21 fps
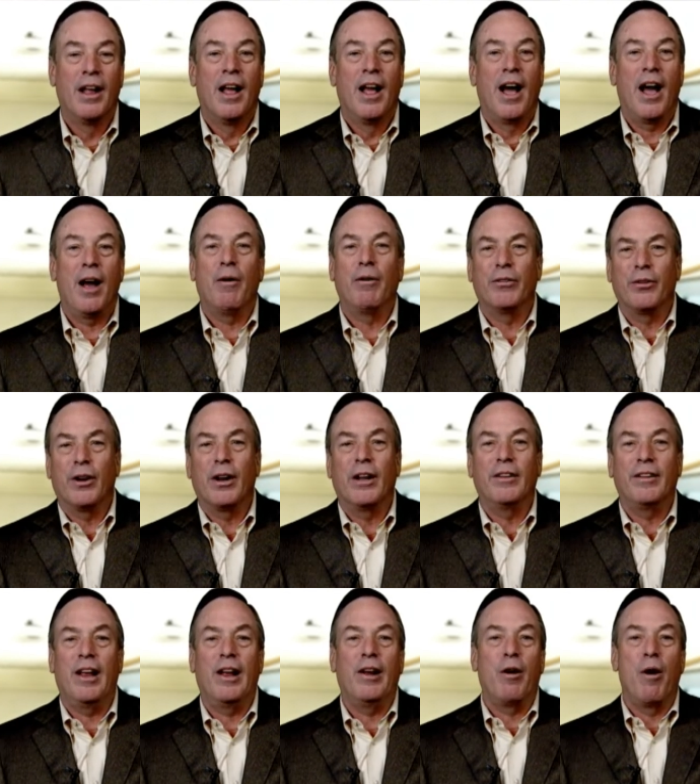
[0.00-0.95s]
I always thought I'd
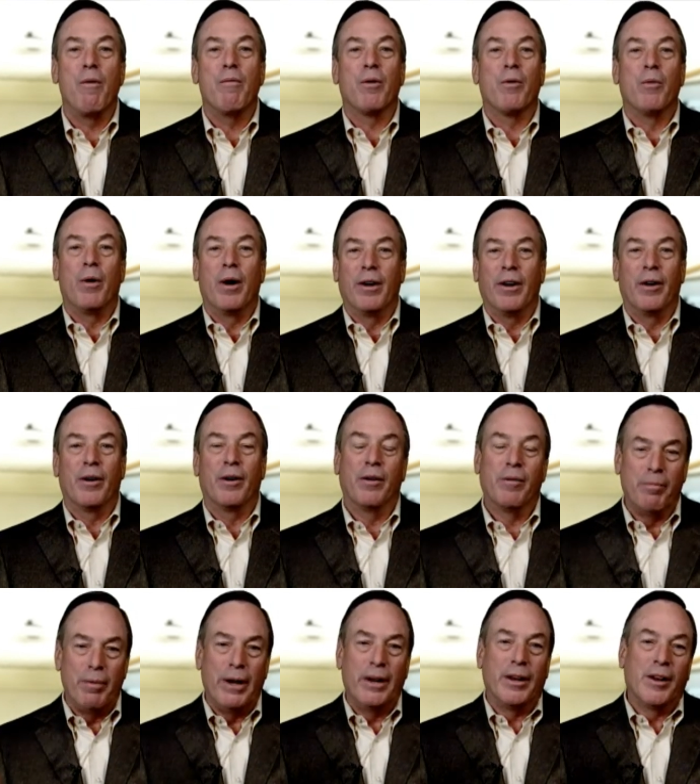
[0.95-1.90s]
take over one, a
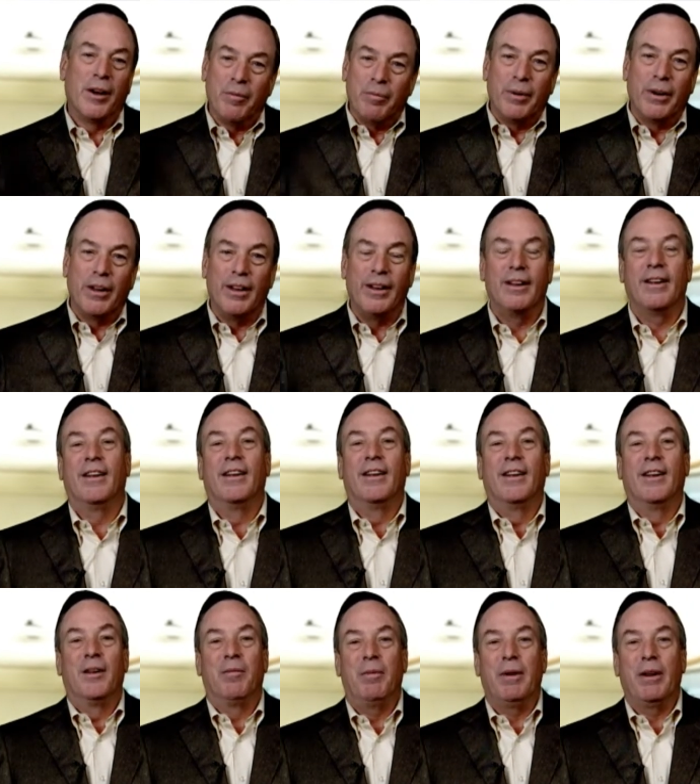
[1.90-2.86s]
big company,
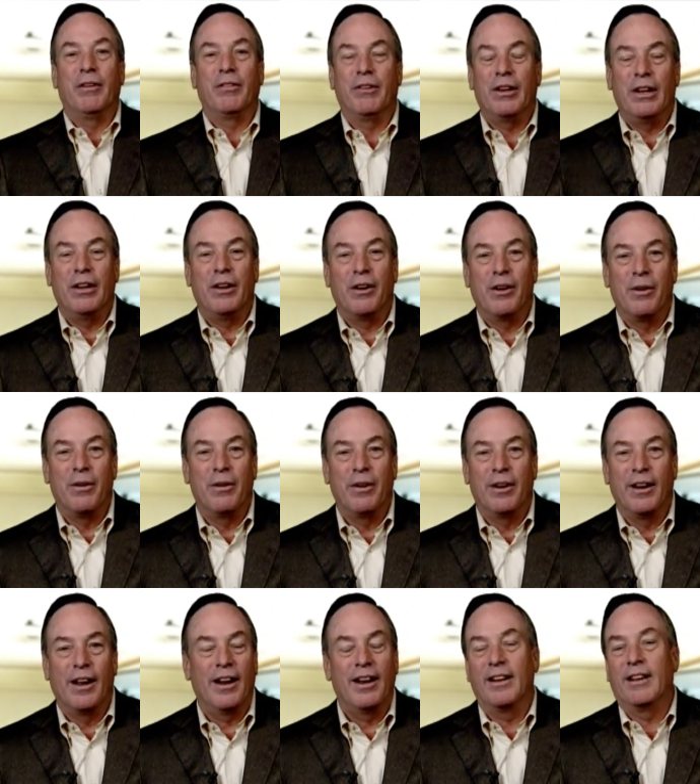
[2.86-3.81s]
be the CEO,
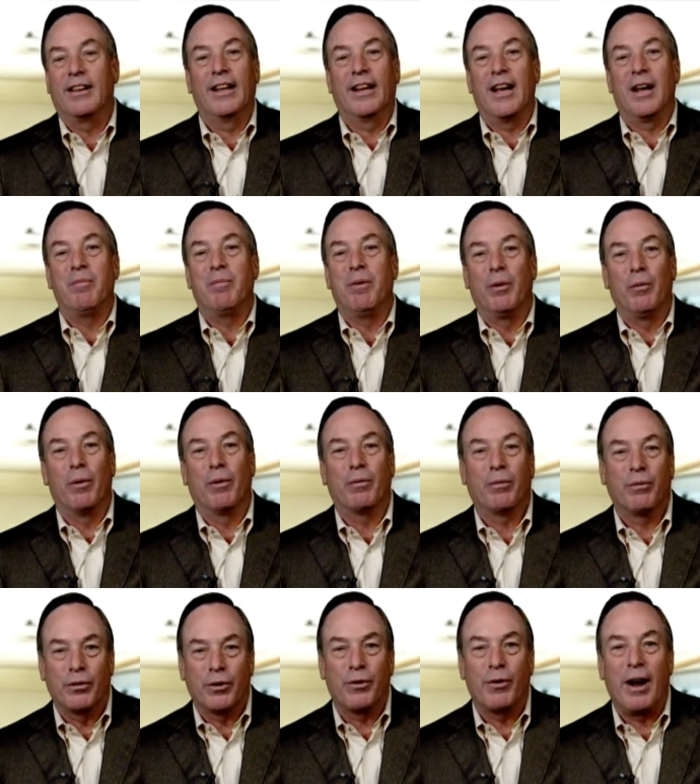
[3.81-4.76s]
and I didn't think I'd build one
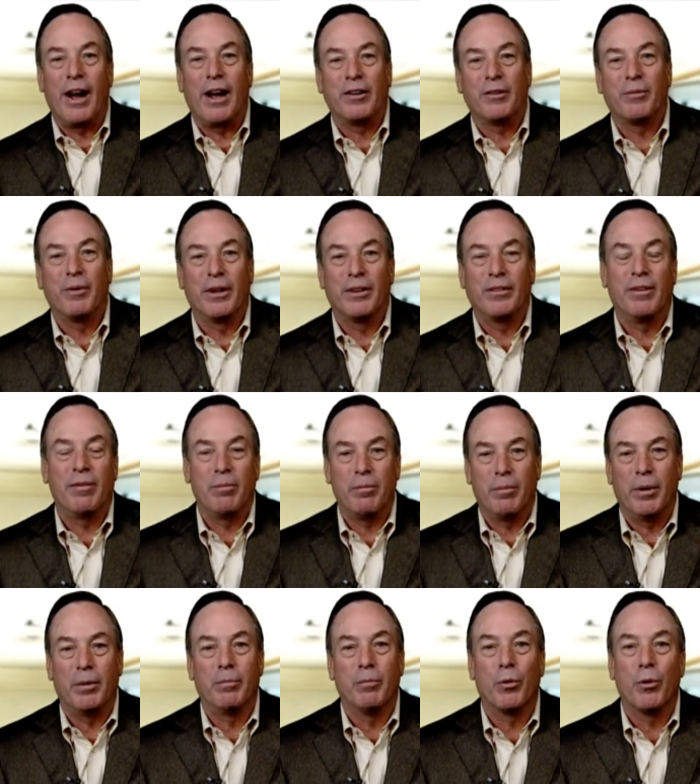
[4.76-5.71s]
from scratch, but it's even
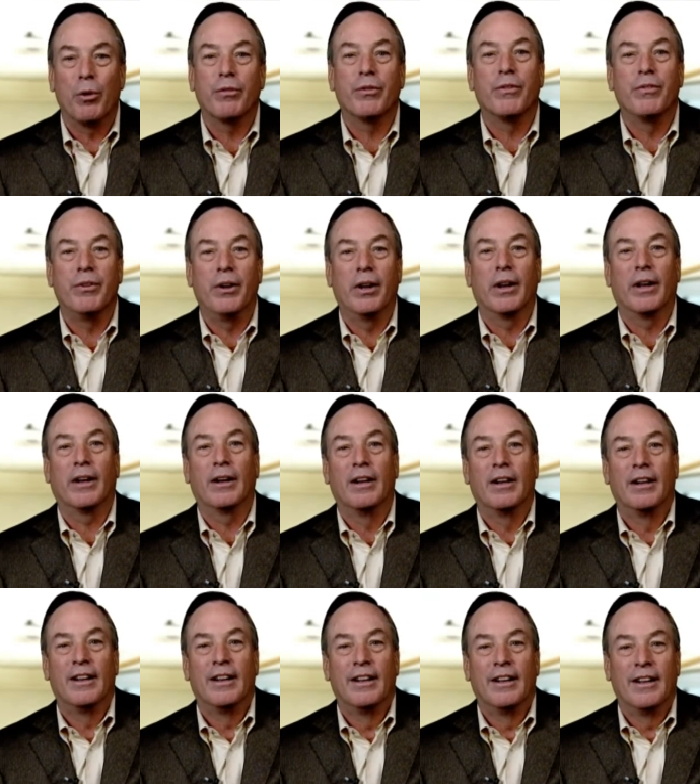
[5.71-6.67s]
been more fulfilling.
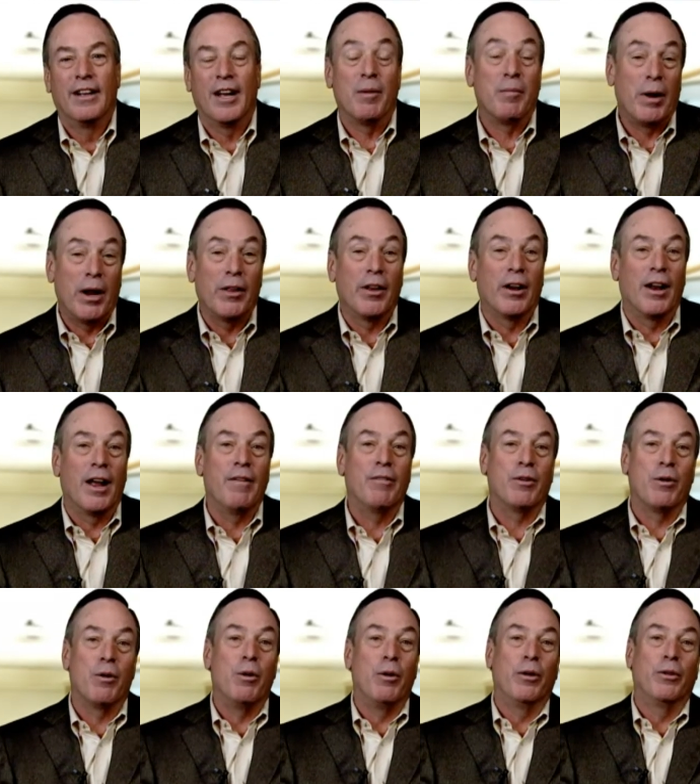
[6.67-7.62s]
My other life
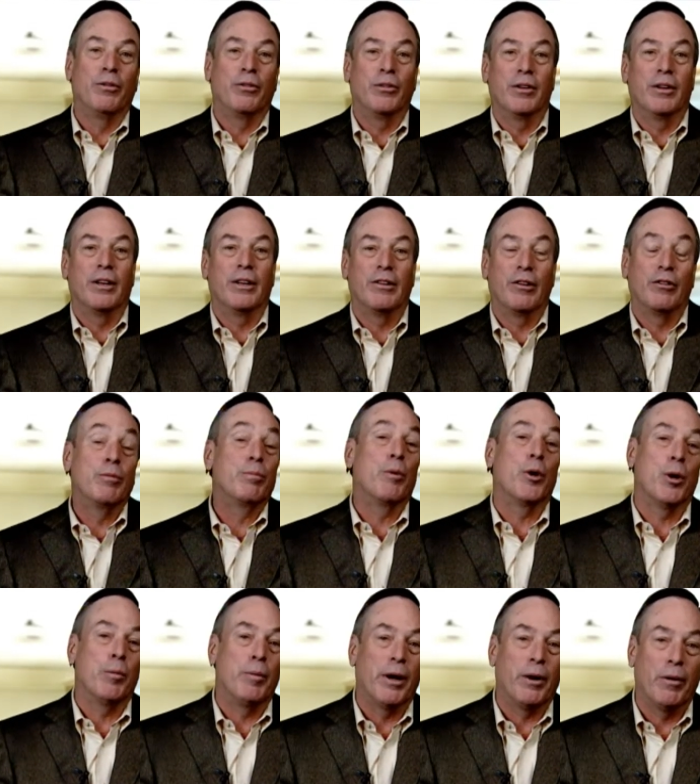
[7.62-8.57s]
goal is to
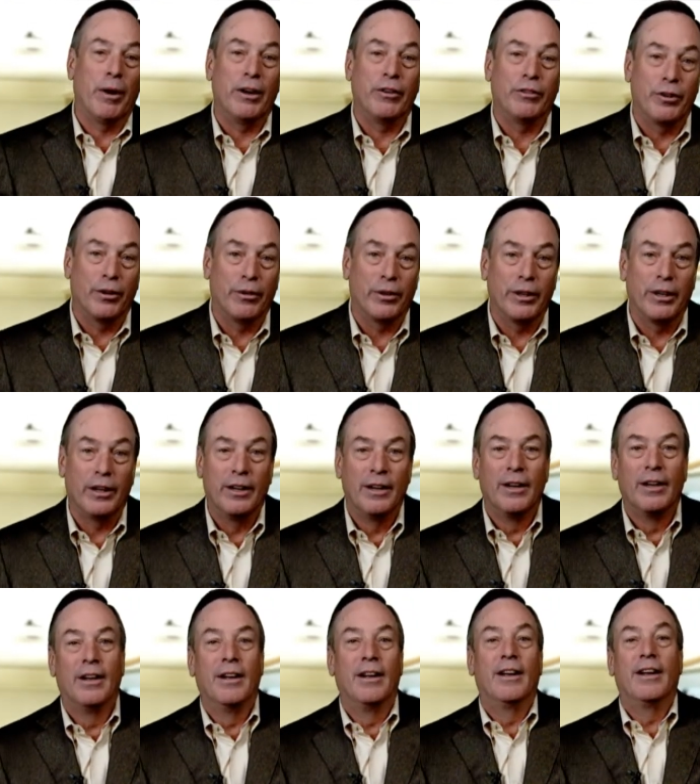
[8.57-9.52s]
spoil my grandchildren.
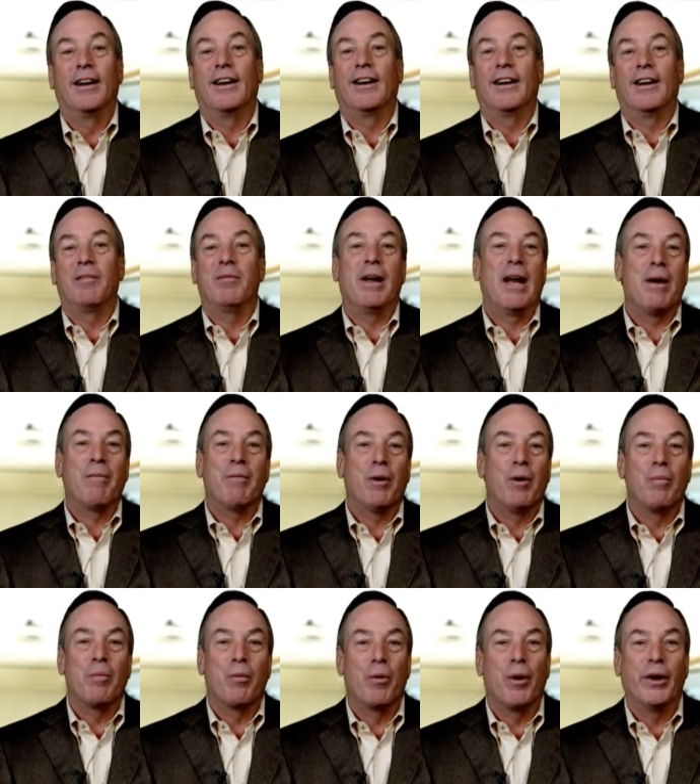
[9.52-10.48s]
I'm happy to
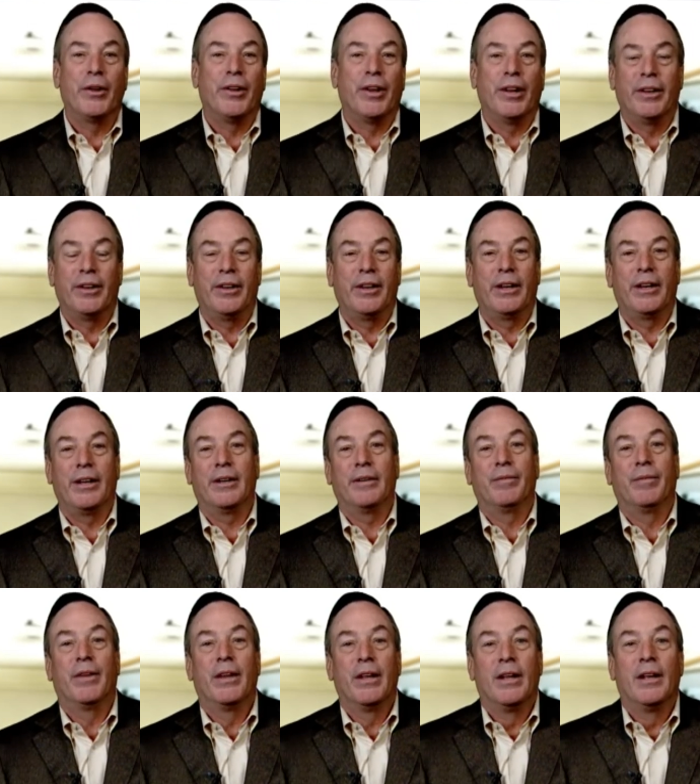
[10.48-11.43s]
report that
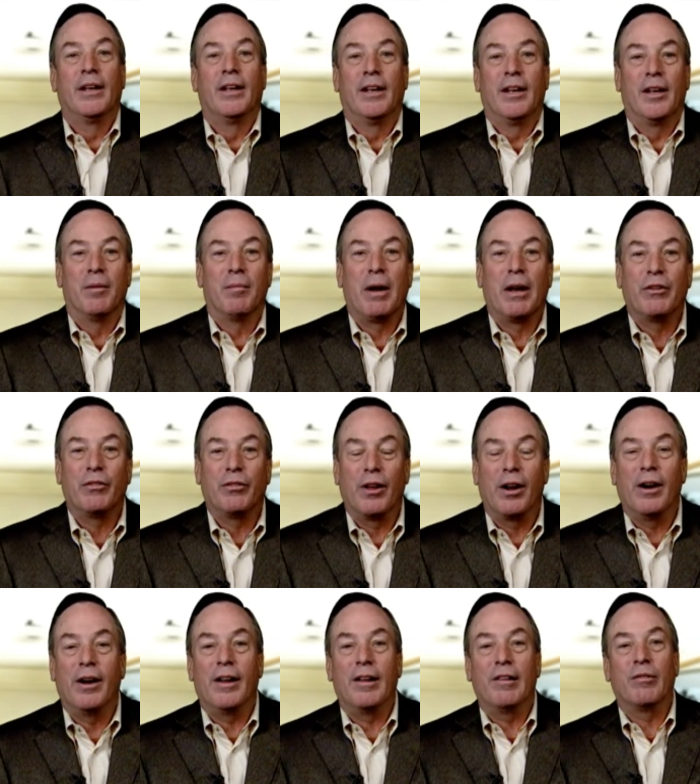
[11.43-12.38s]
my son
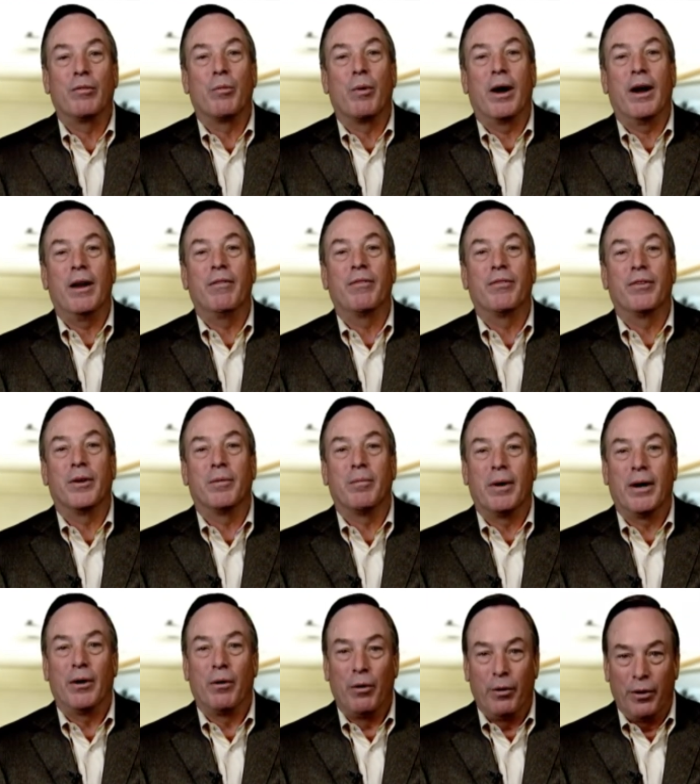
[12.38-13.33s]
and his wife,
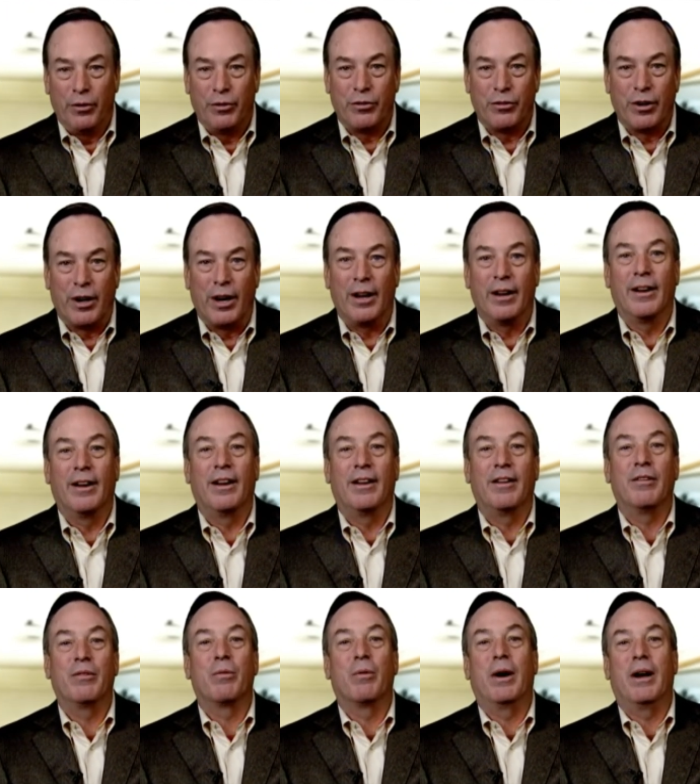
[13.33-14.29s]
my oldest child and
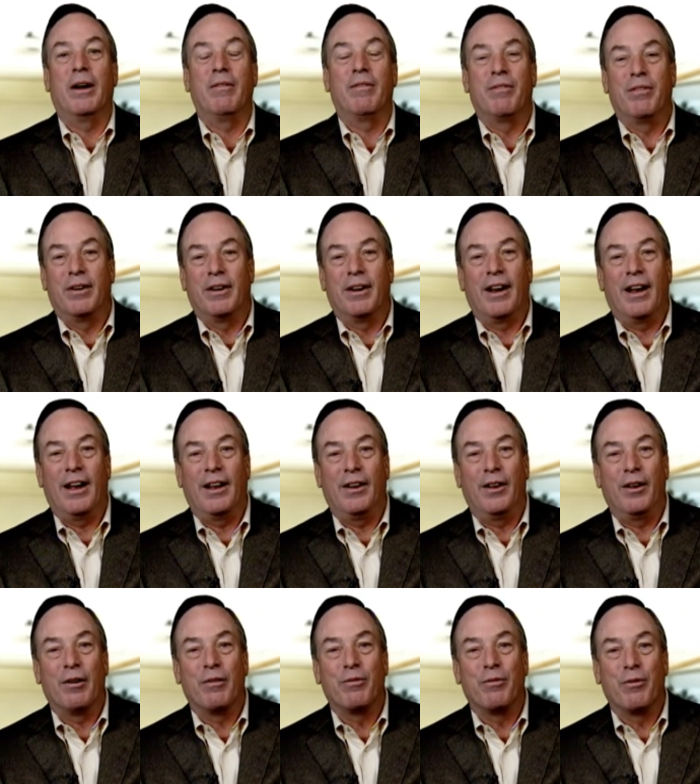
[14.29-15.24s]
his wife, had
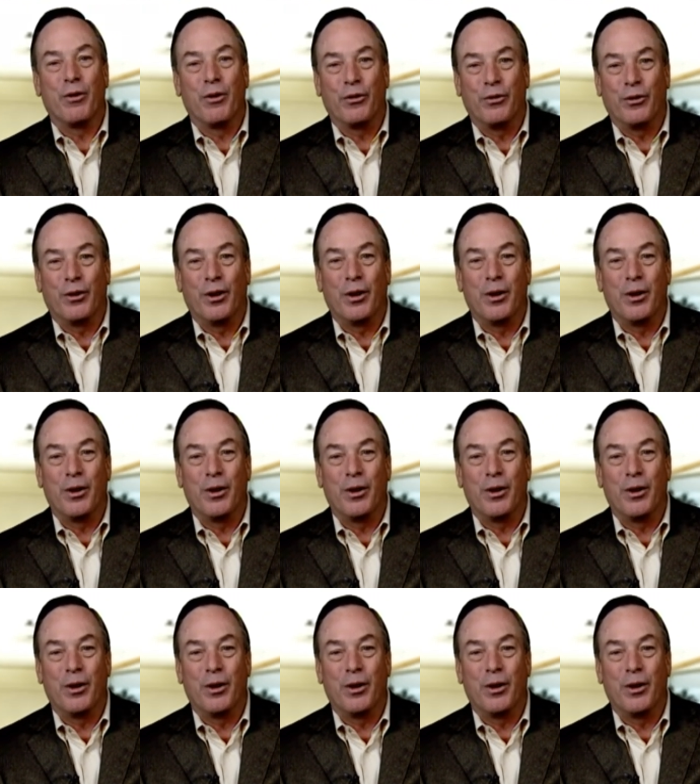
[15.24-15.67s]
their first